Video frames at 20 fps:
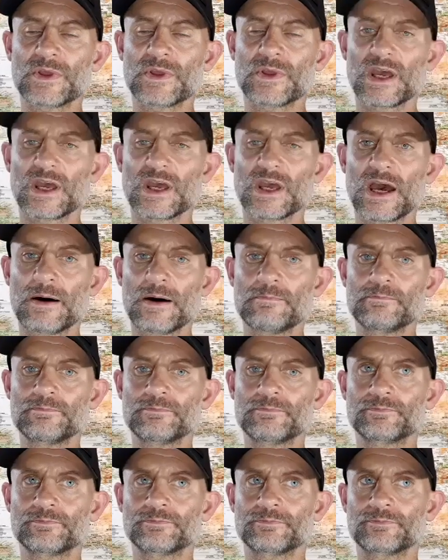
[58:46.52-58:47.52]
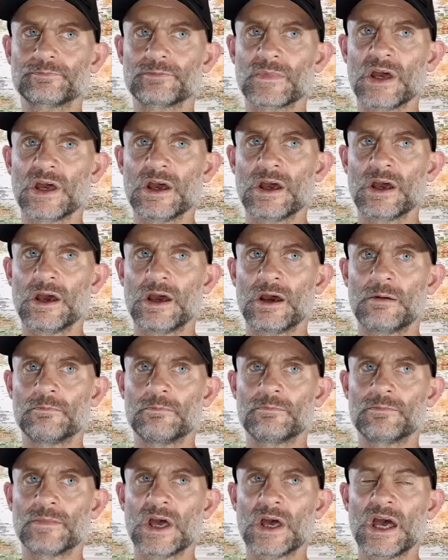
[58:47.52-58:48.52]
Crazy to see, yeah.
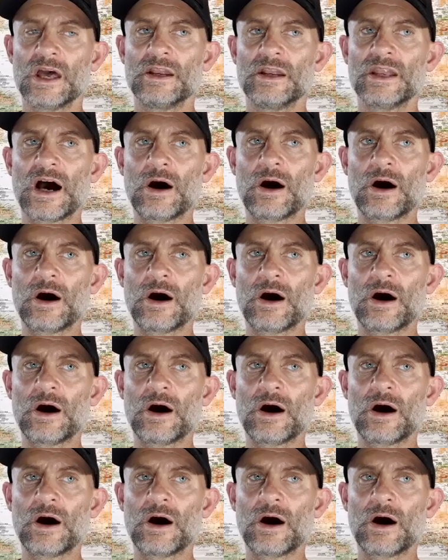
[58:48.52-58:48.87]
And all